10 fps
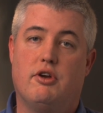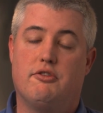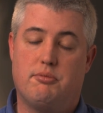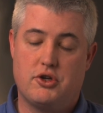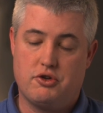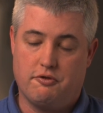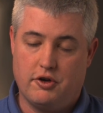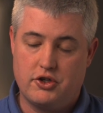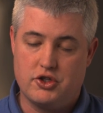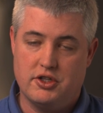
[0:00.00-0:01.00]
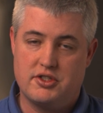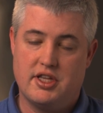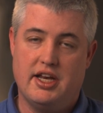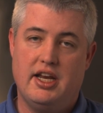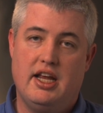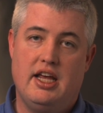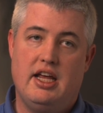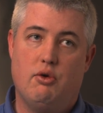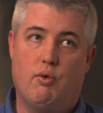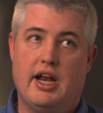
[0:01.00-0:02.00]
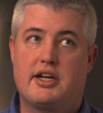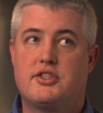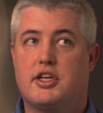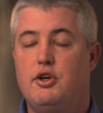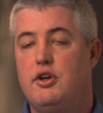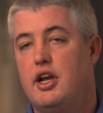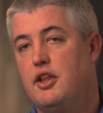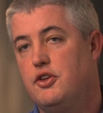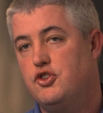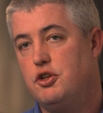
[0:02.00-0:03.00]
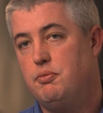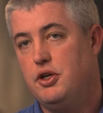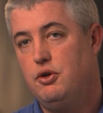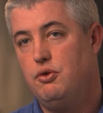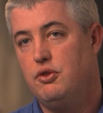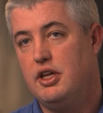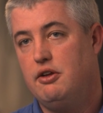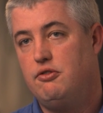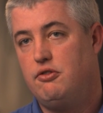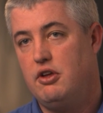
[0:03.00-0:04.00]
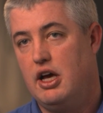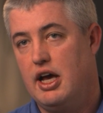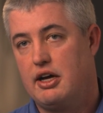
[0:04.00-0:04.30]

special functions that when executed on the GPU, these uh,